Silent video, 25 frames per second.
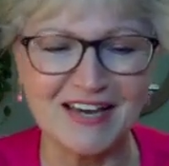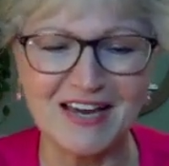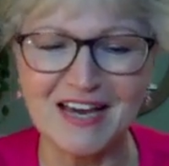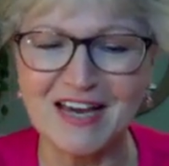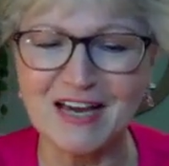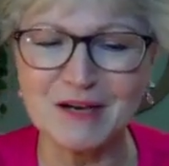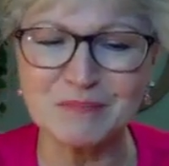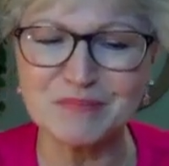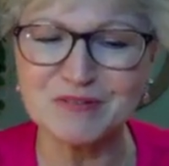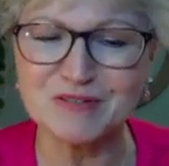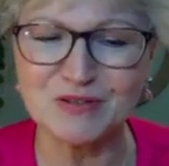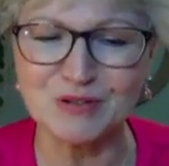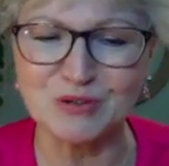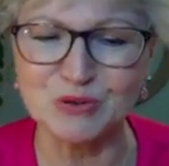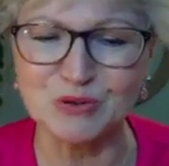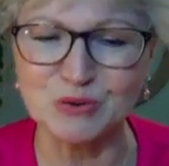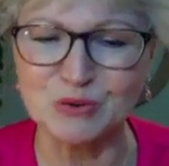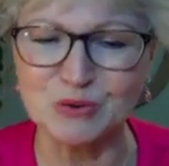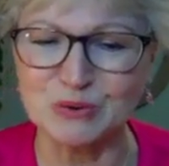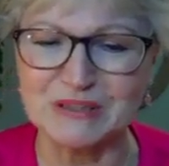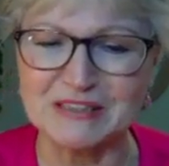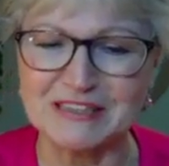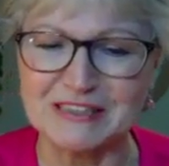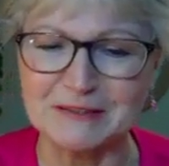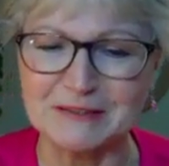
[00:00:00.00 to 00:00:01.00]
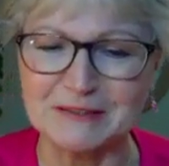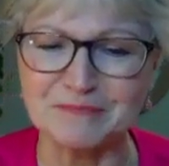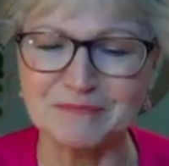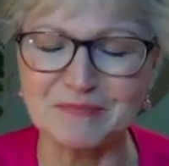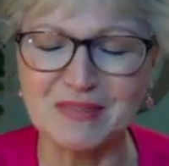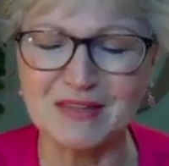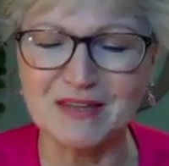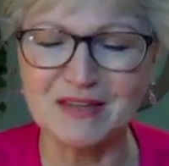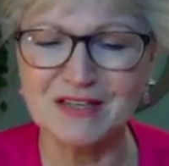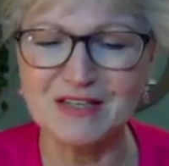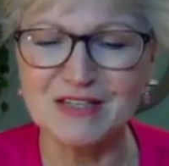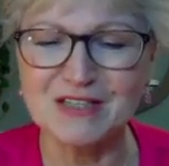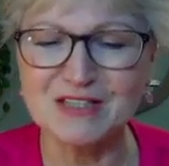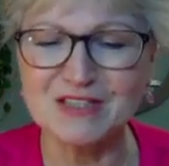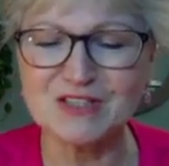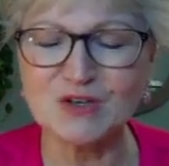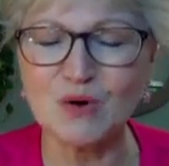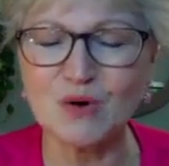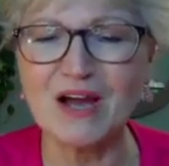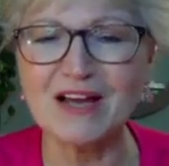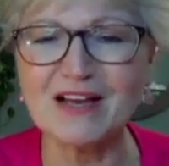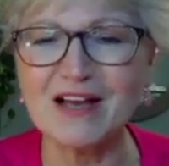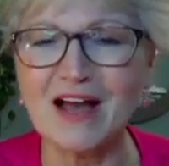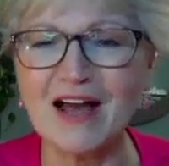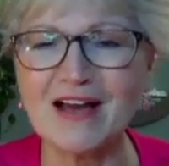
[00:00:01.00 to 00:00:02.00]
Absolutely.
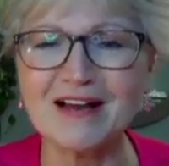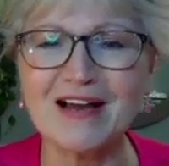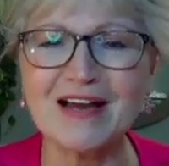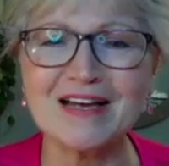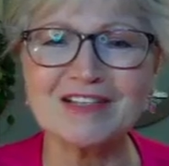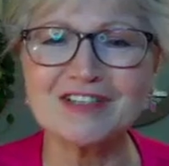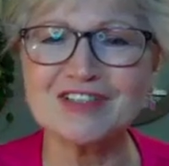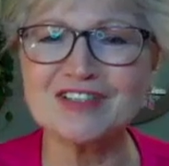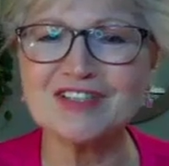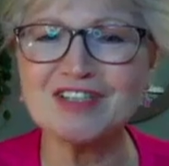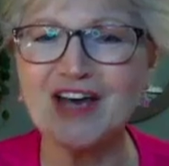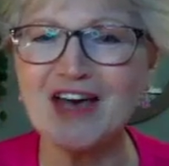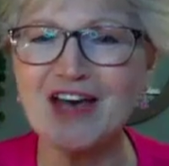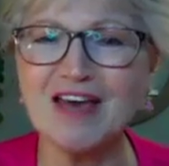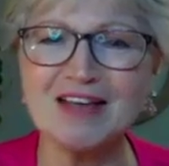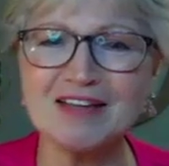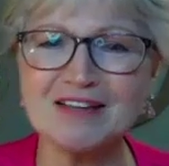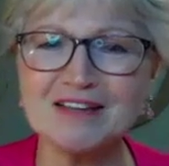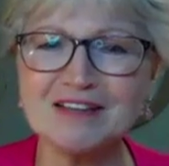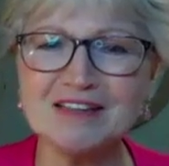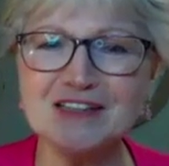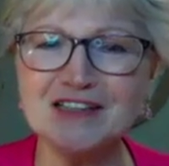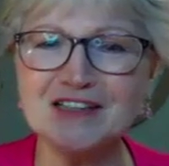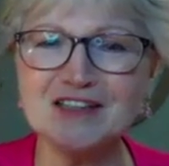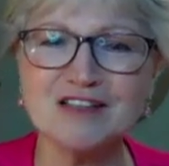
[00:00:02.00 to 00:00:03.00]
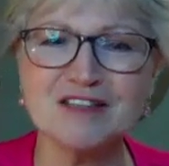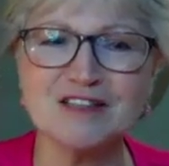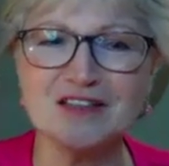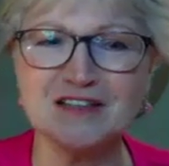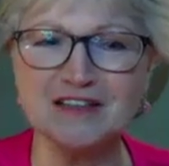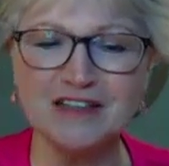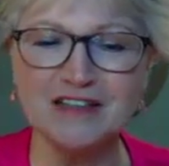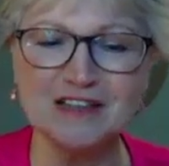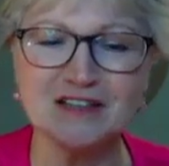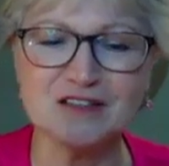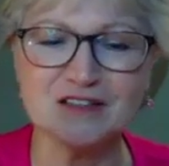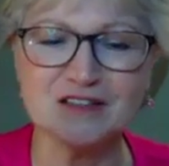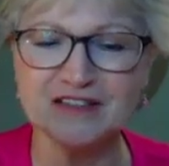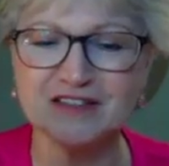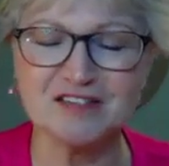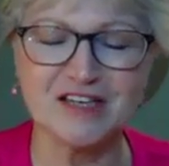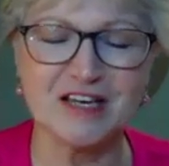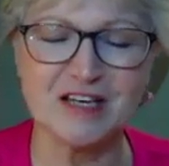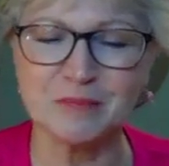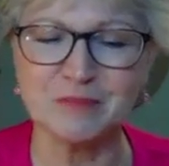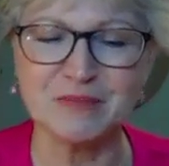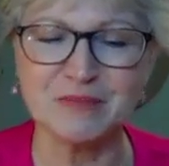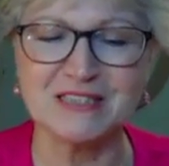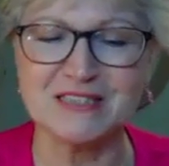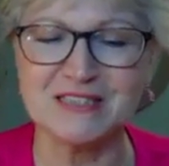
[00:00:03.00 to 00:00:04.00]
So I got 10 little
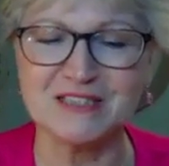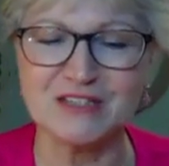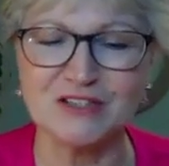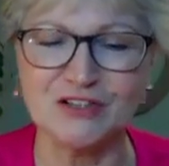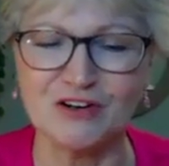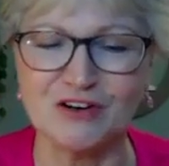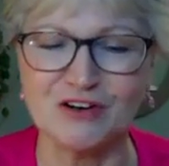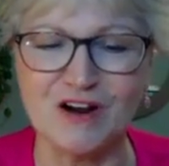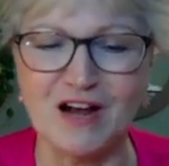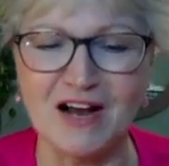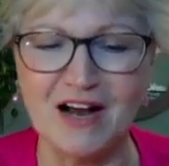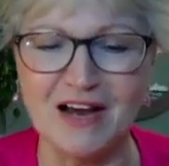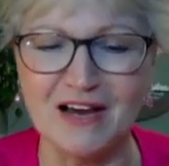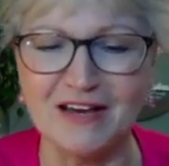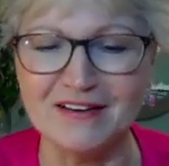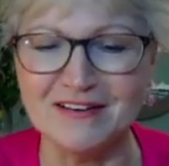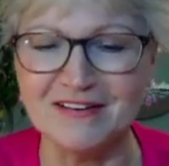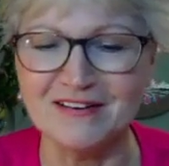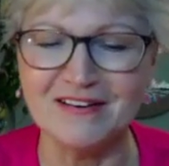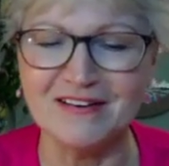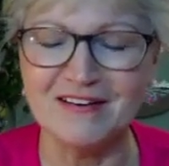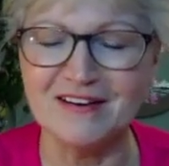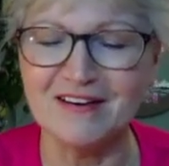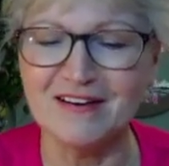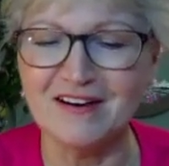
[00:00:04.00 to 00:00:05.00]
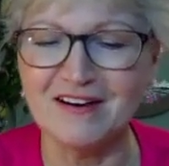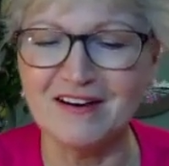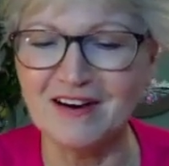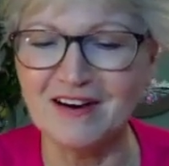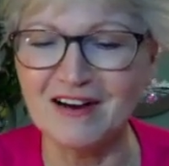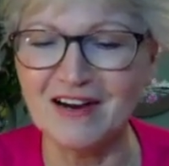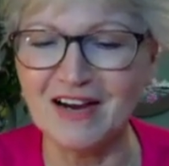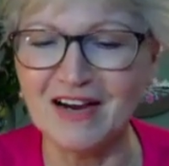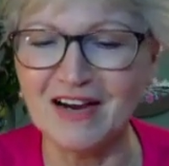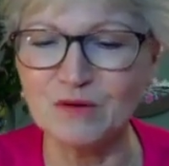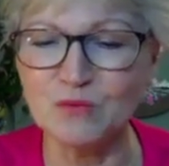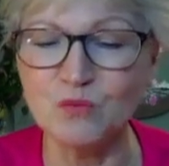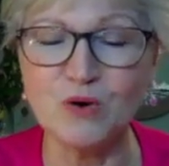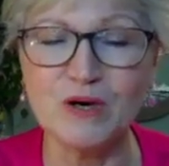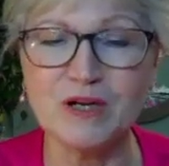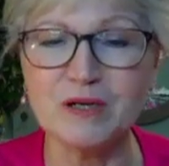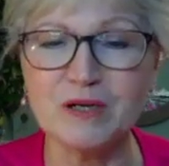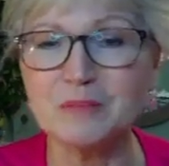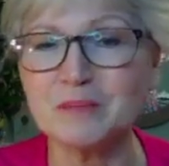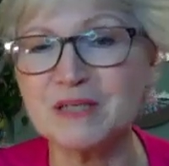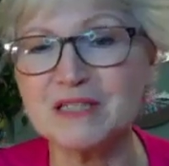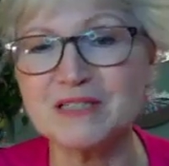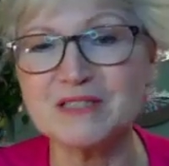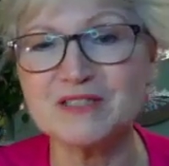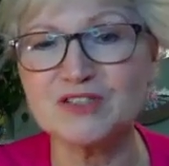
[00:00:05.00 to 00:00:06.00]
segments here on what
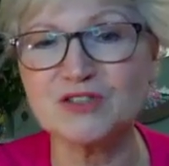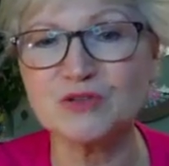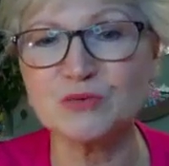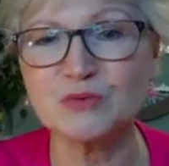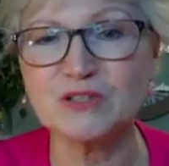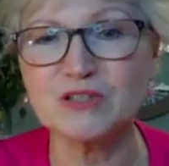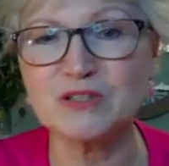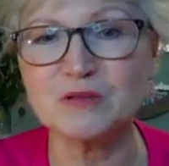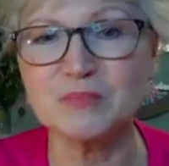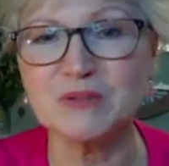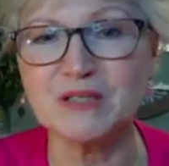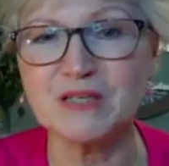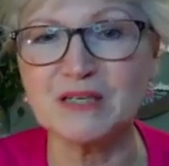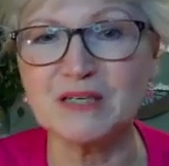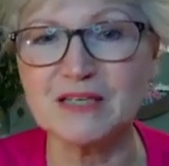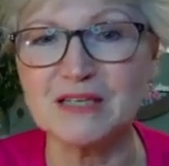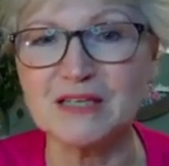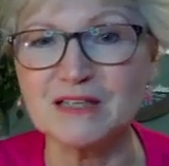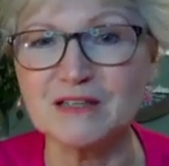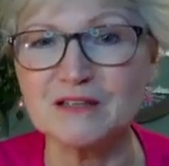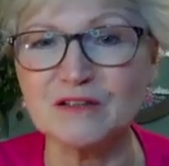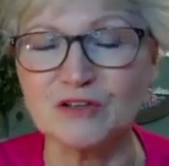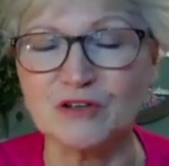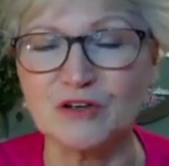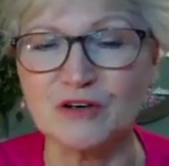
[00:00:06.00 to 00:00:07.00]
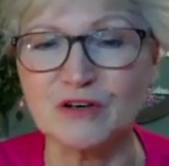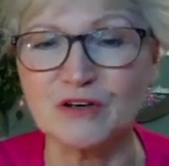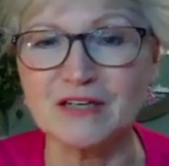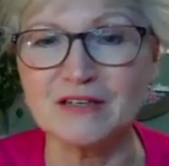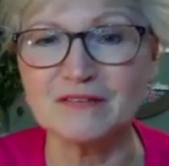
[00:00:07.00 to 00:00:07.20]
it means to really be a healer.